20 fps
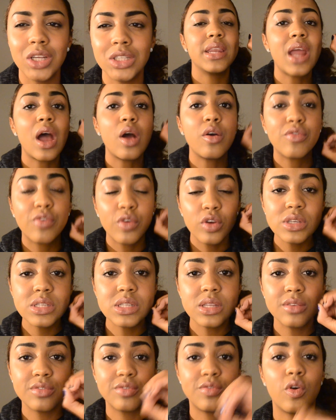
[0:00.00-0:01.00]
Now,
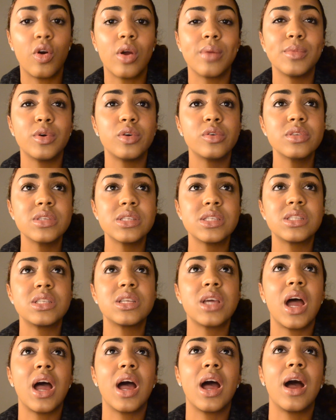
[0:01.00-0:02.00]
first and foremost,
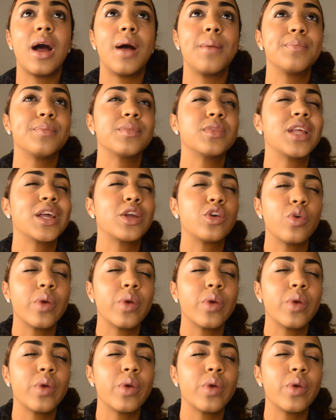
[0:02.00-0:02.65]
like